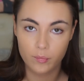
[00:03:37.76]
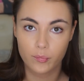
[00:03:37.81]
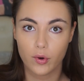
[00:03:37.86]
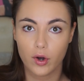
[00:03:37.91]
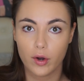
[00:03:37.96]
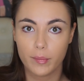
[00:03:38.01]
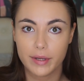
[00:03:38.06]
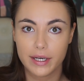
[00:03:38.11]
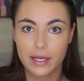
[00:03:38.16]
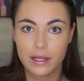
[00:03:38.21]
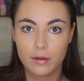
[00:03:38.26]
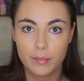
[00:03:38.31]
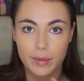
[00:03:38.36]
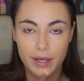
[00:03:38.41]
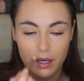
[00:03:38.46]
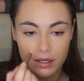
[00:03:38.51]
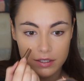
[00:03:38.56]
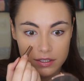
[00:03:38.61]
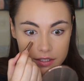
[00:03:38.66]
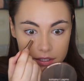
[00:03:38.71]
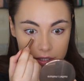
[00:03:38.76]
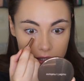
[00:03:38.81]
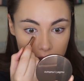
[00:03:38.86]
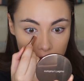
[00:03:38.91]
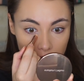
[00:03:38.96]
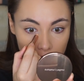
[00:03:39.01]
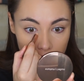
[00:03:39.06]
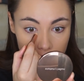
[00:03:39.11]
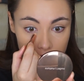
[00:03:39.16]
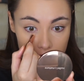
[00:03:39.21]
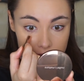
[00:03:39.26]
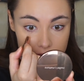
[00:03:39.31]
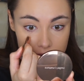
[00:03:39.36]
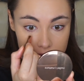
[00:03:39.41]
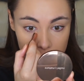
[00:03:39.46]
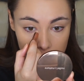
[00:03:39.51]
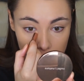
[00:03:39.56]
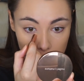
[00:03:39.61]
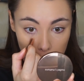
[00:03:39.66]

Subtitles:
pop a little bit under the eyes.